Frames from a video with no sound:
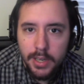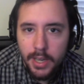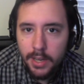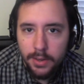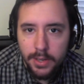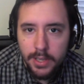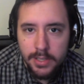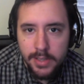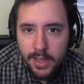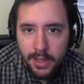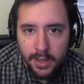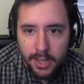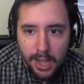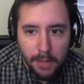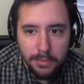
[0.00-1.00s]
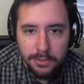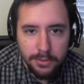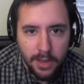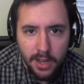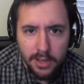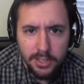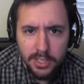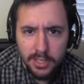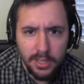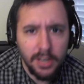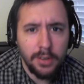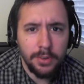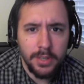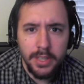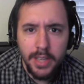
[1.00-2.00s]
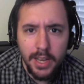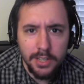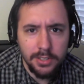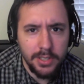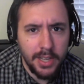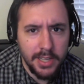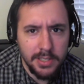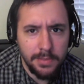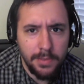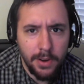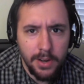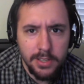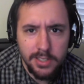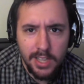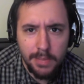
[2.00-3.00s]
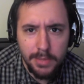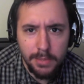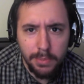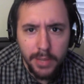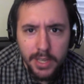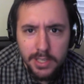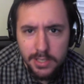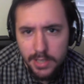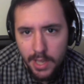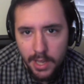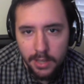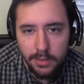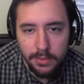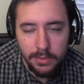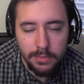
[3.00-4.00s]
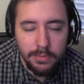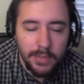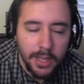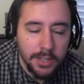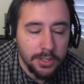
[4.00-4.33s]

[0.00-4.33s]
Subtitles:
Now, is that a common strategy? No, he actually has a very sloppy playstyle.